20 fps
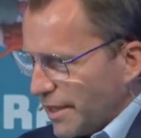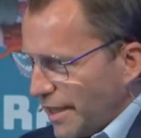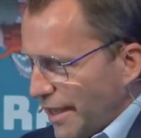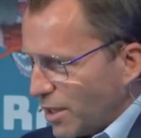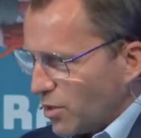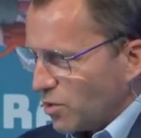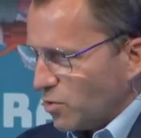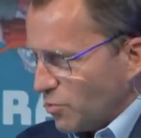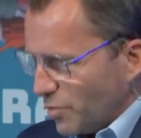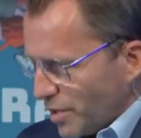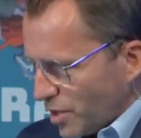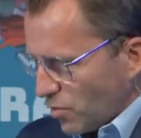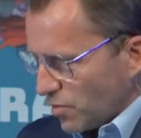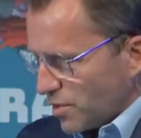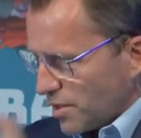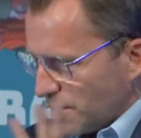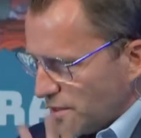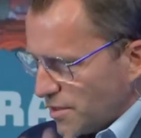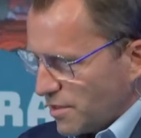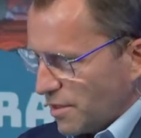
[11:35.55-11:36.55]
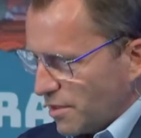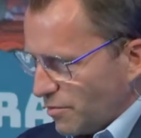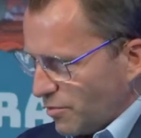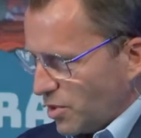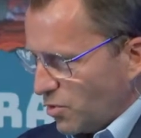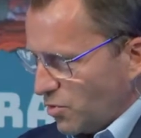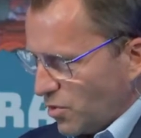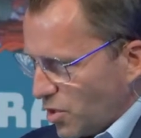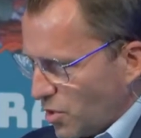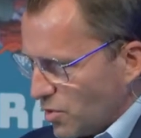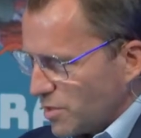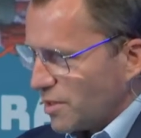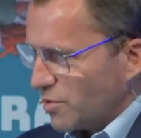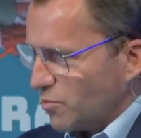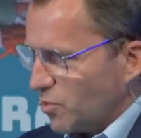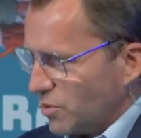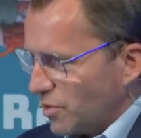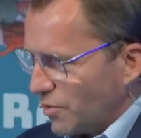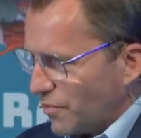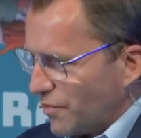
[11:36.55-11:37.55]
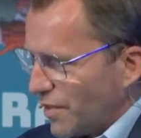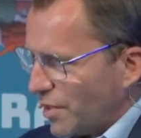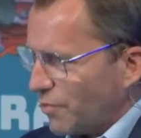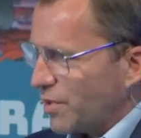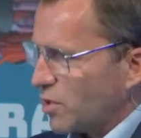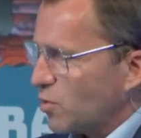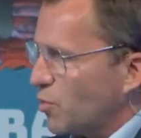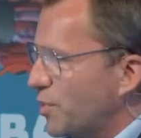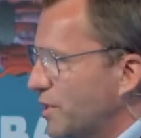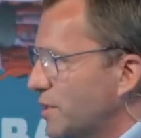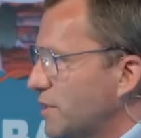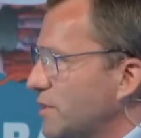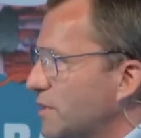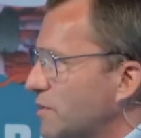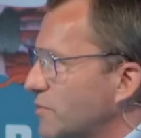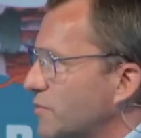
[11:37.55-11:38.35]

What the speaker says: economical system and the costing model very competitive.